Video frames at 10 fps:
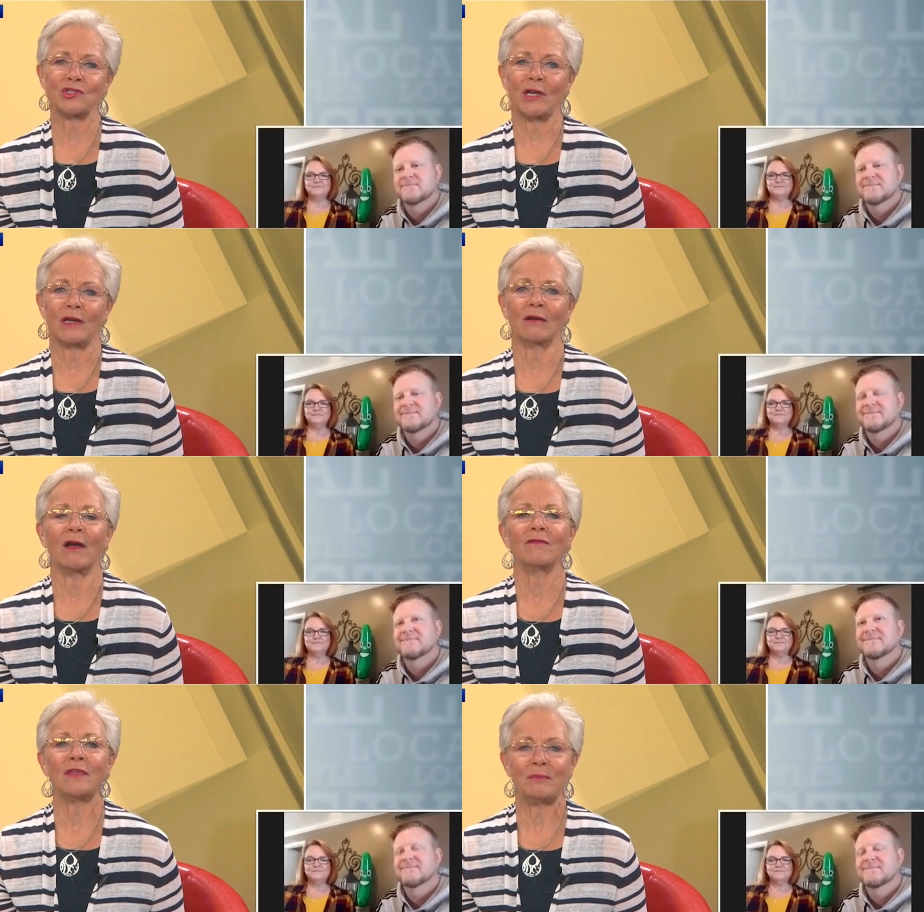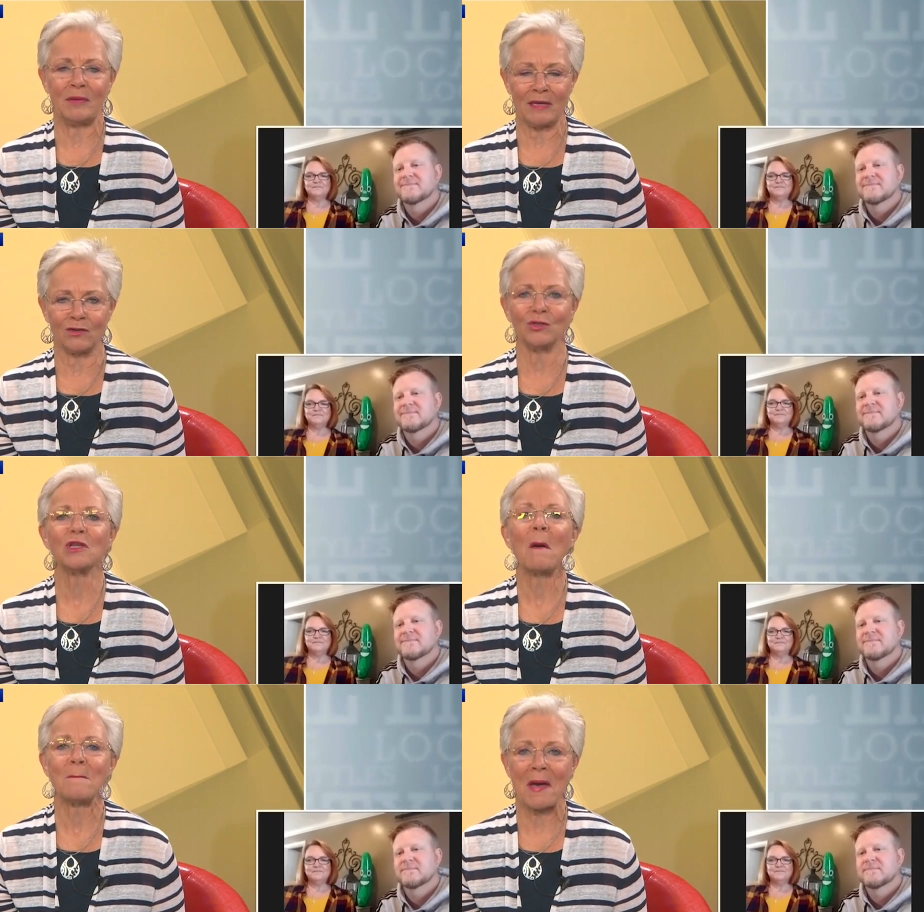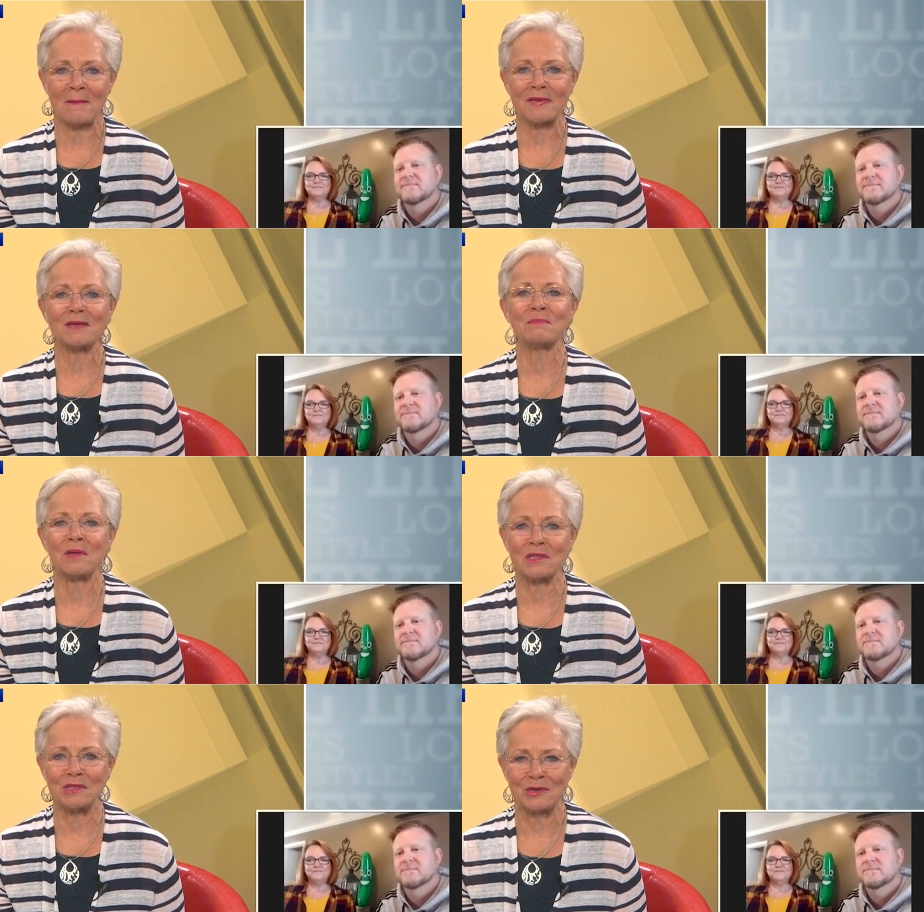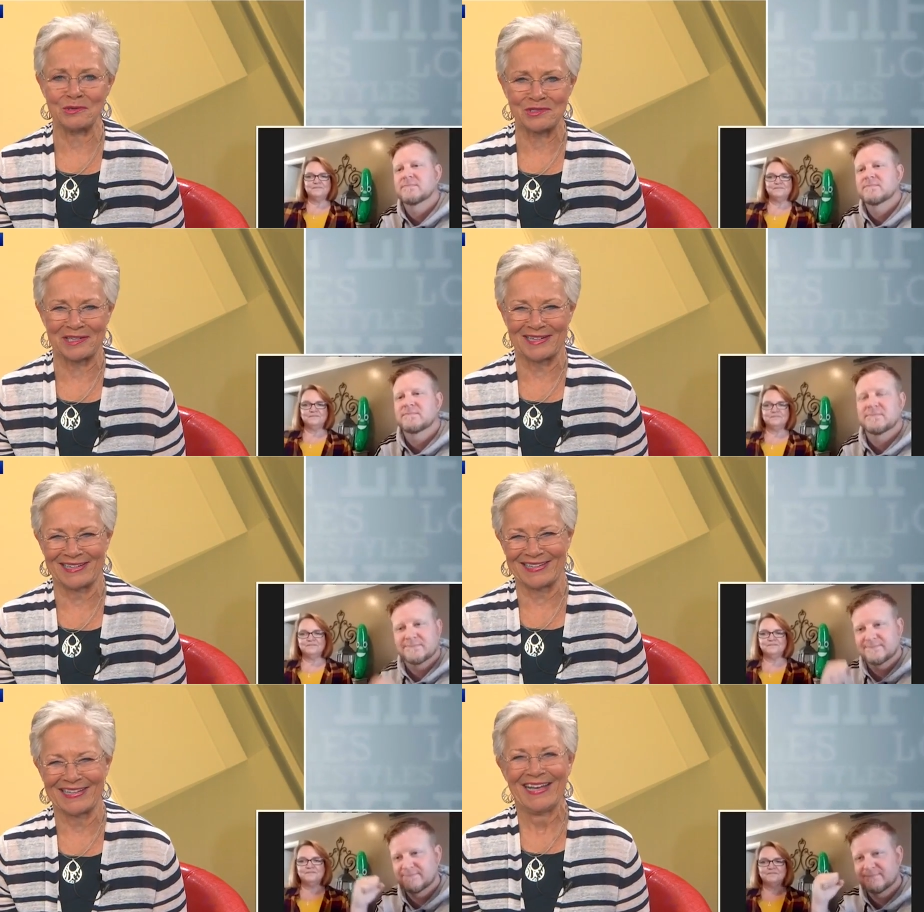Speaker 1: chair of the Pickled Pumpkin Palooza,